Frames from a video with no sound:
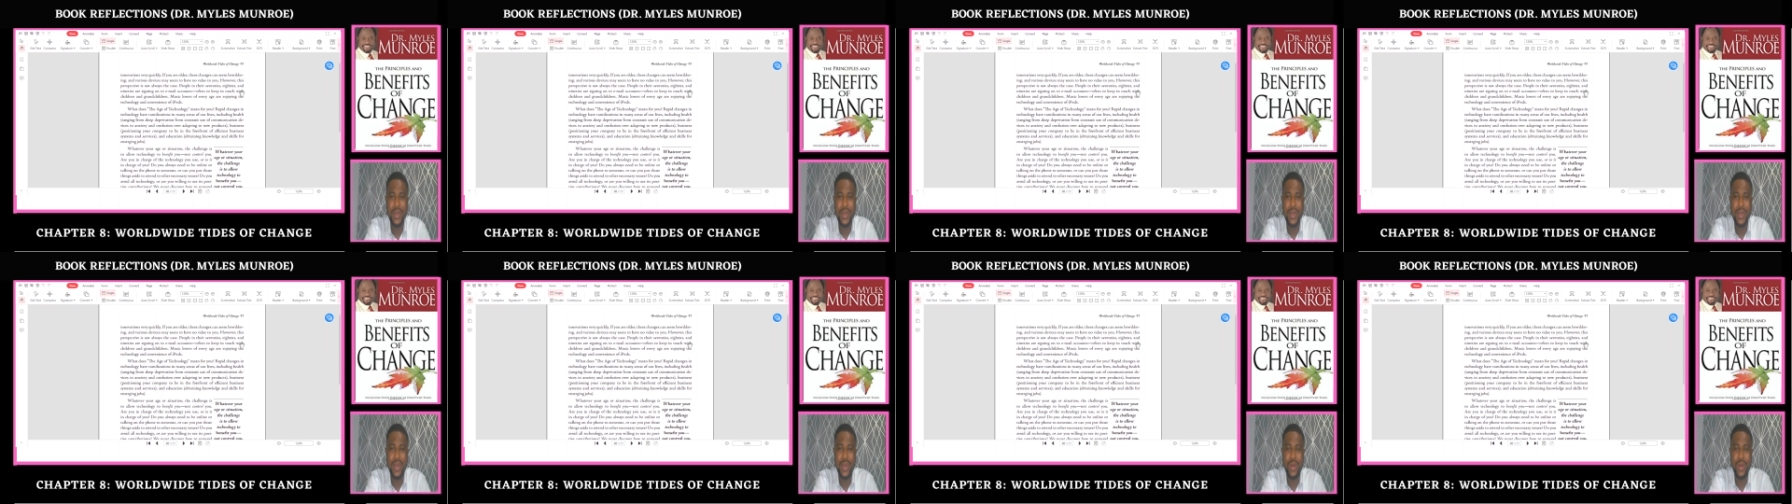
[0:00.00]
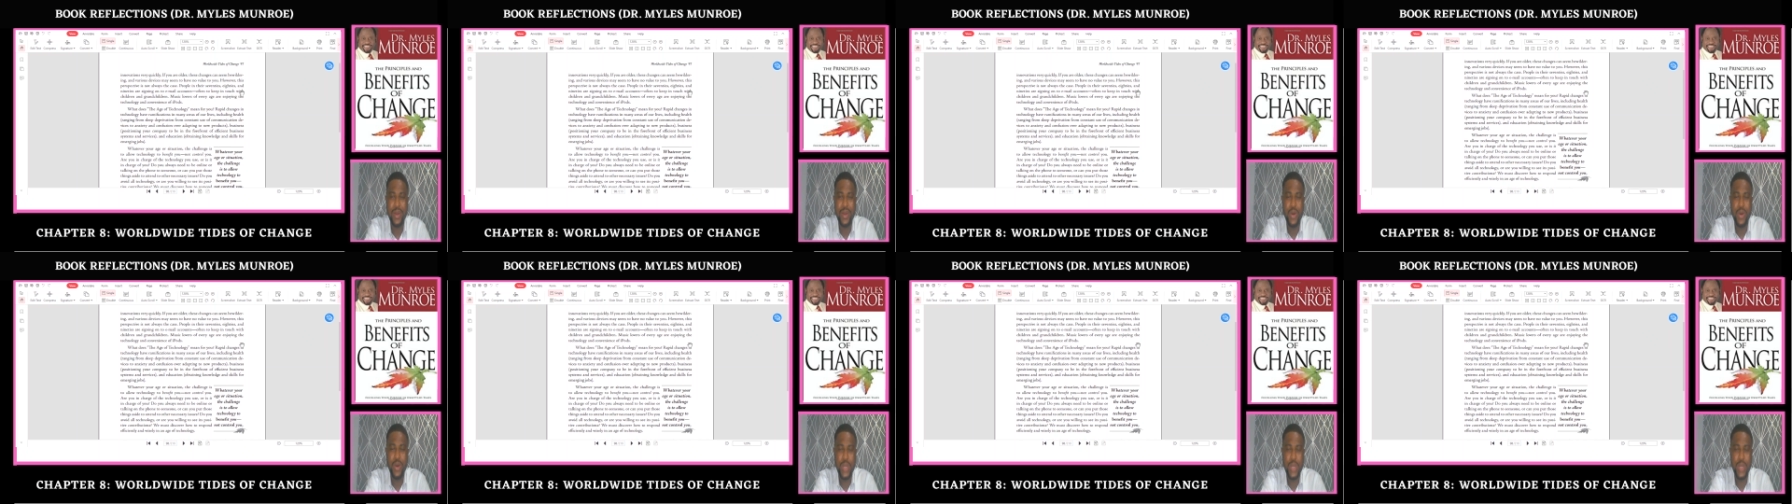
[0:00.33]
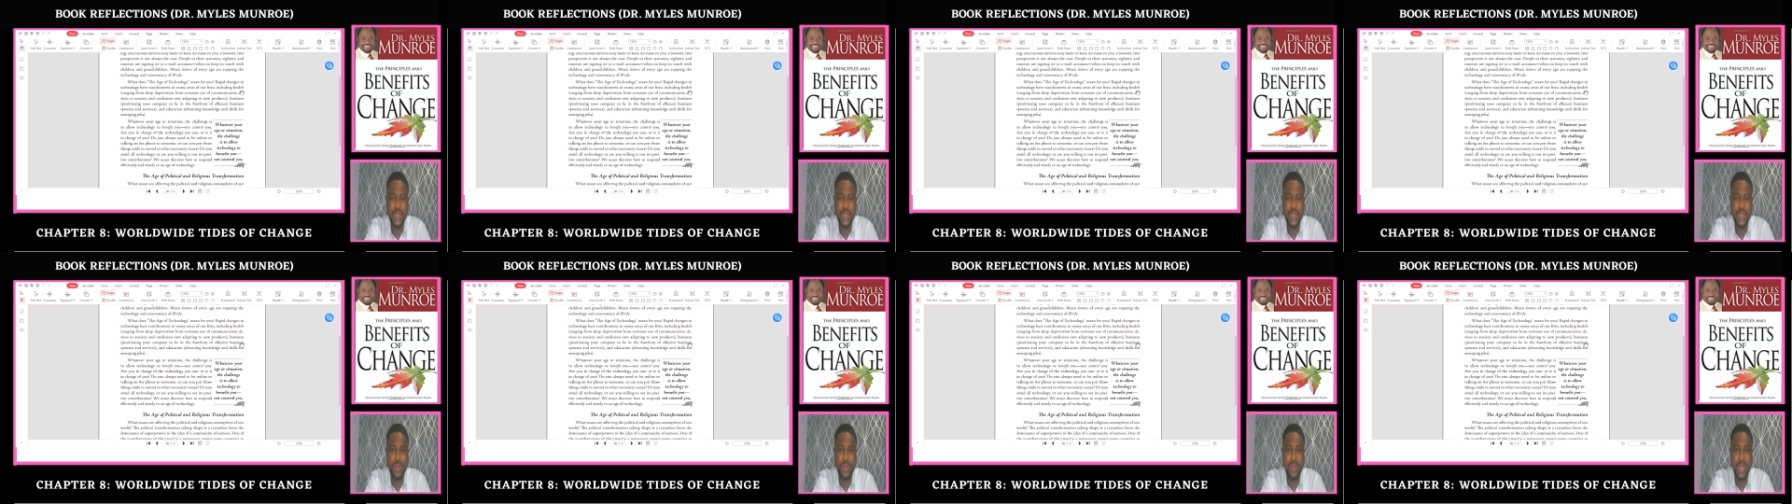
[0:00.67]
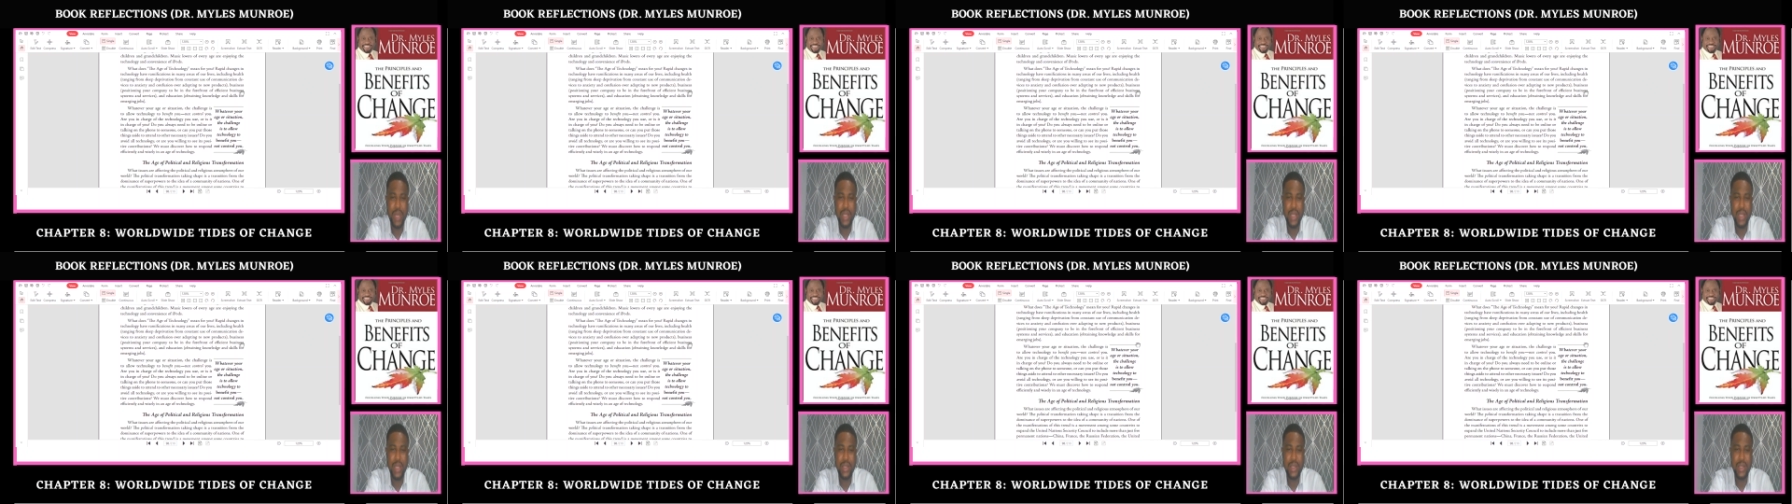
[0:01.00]
and always
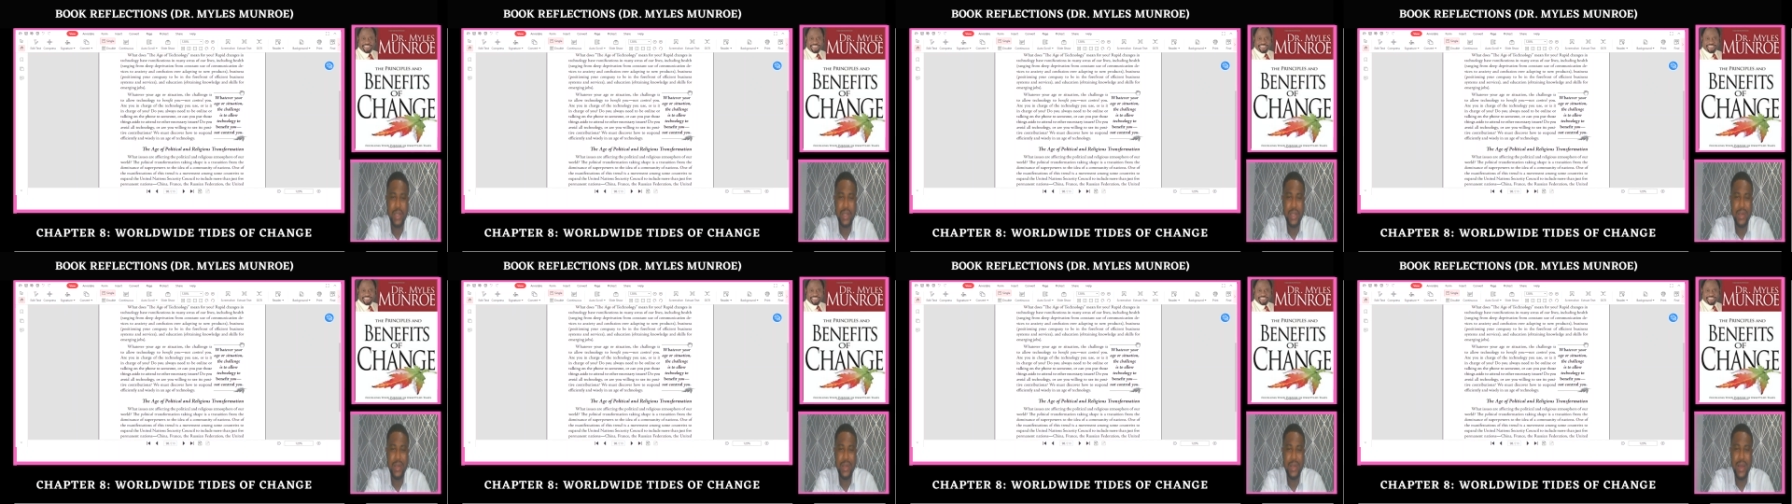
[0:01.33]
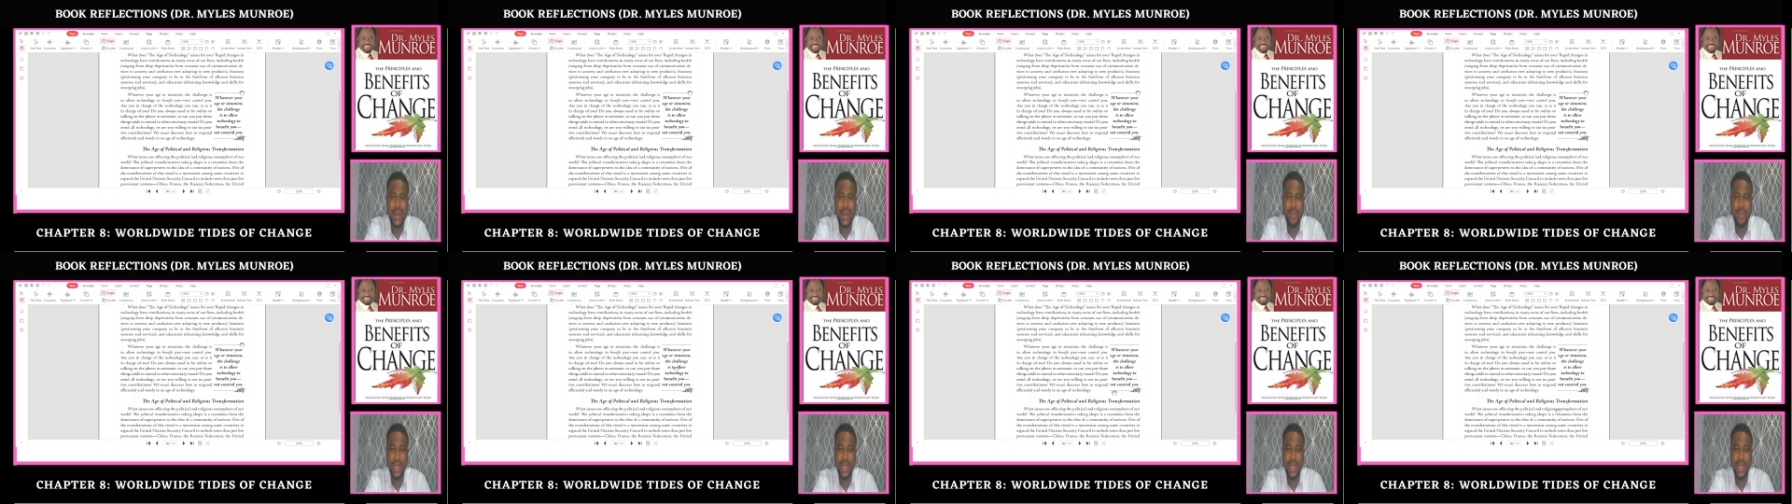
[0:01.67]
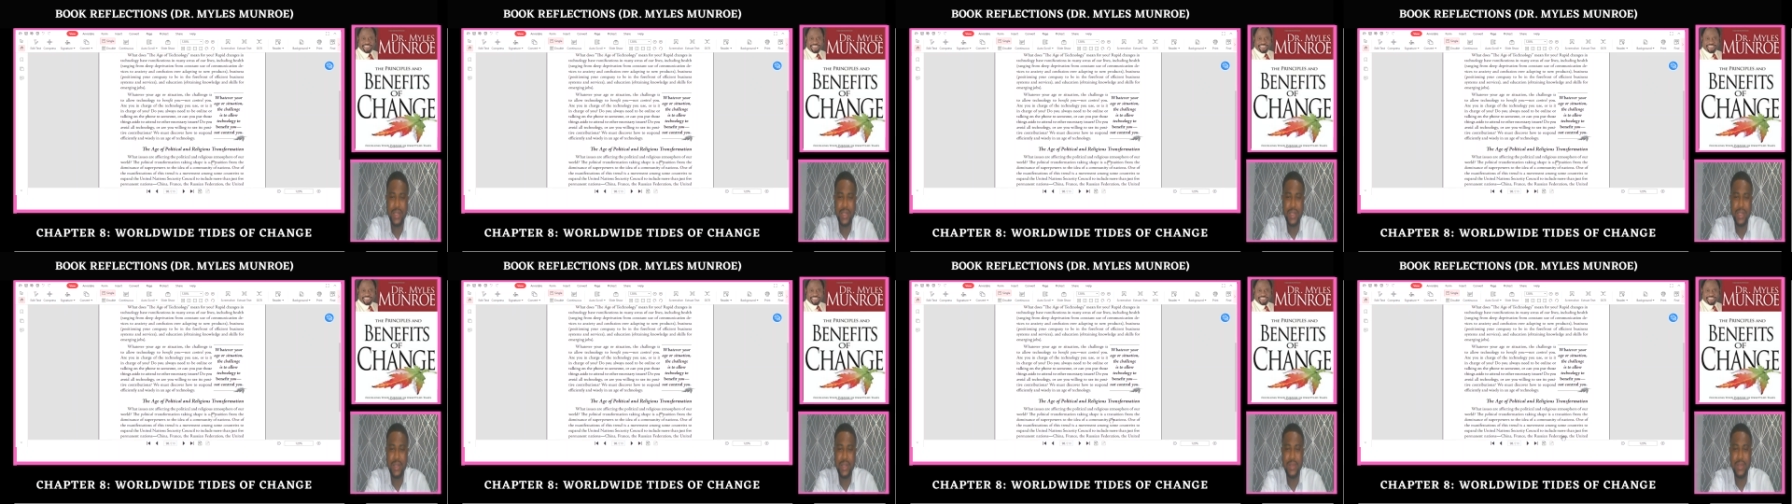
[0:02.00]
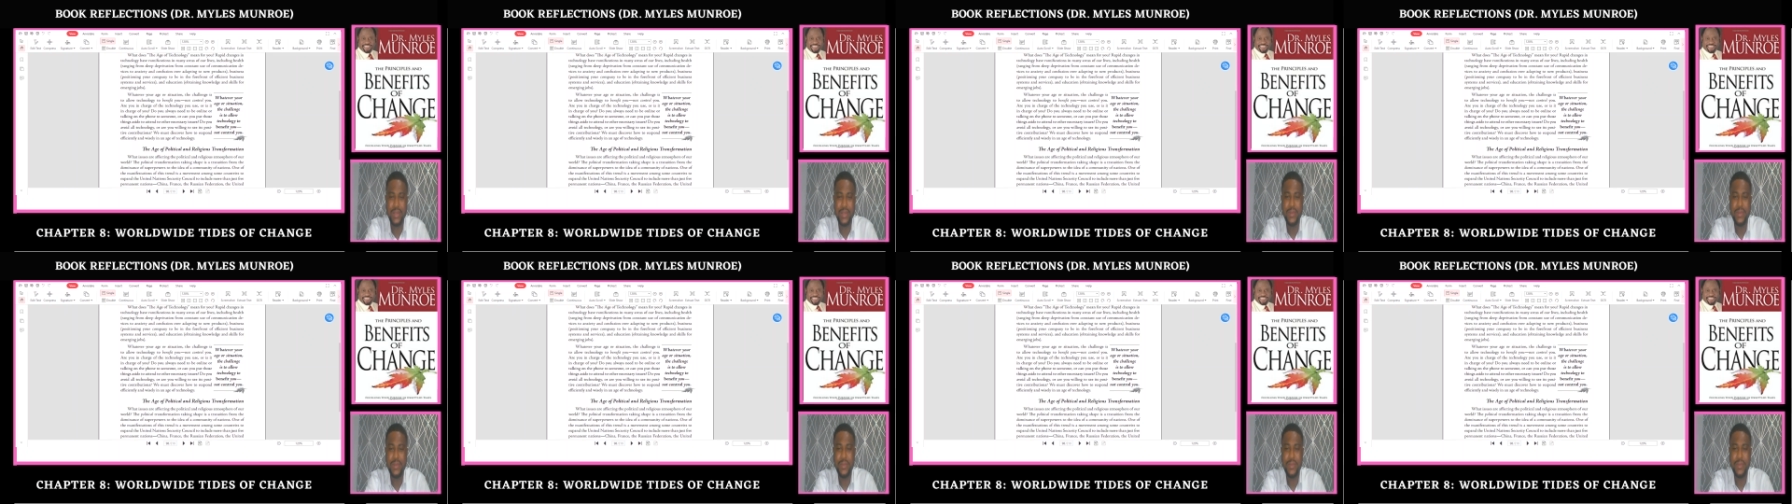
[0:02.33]
remain a blessing.
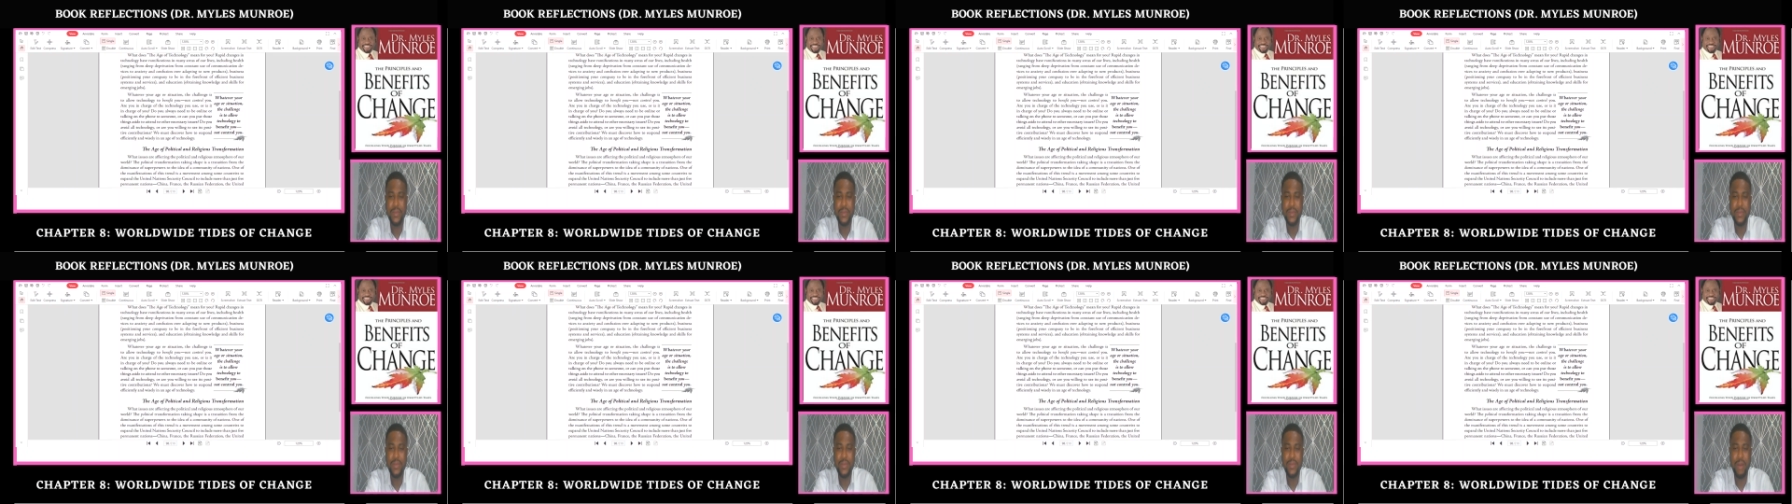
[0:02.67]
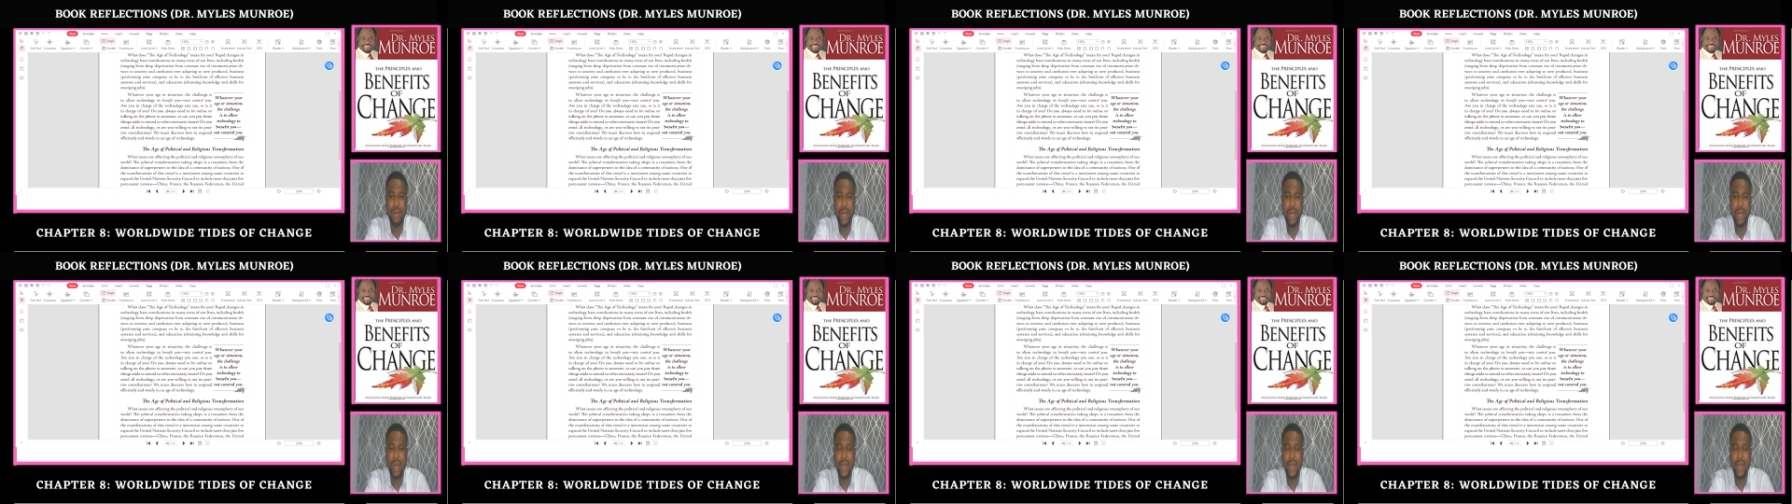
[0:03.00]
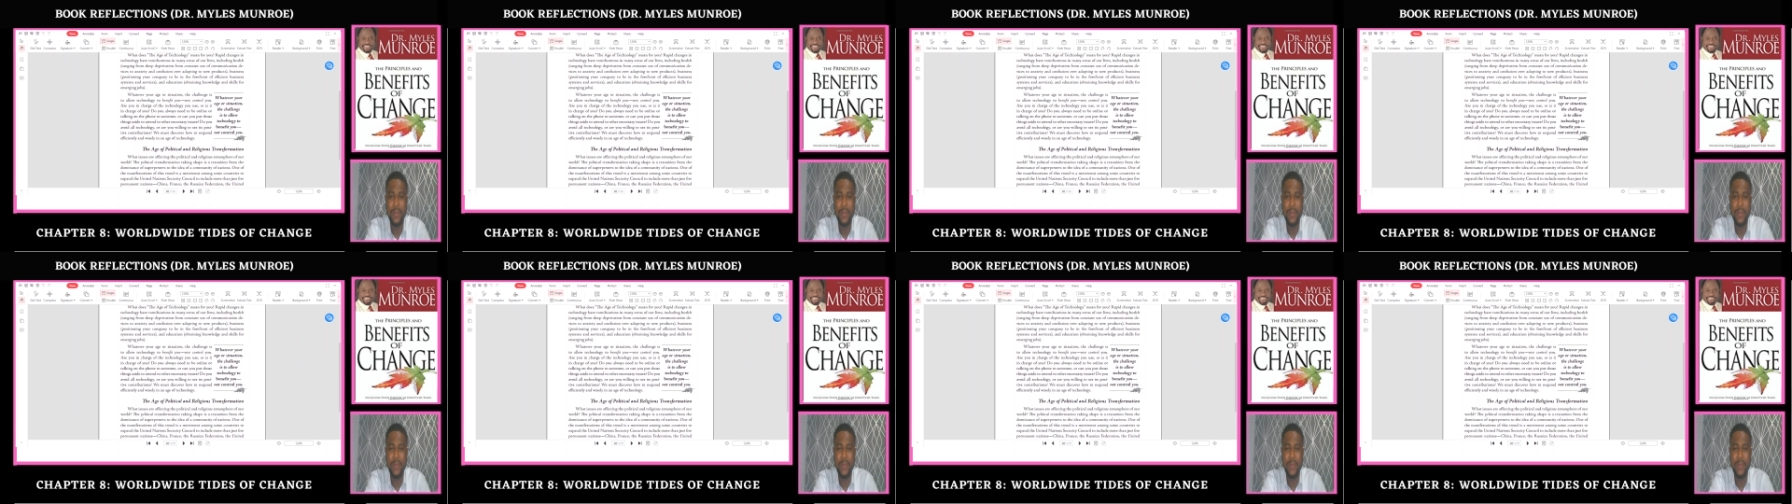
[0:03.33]
Bye-bye.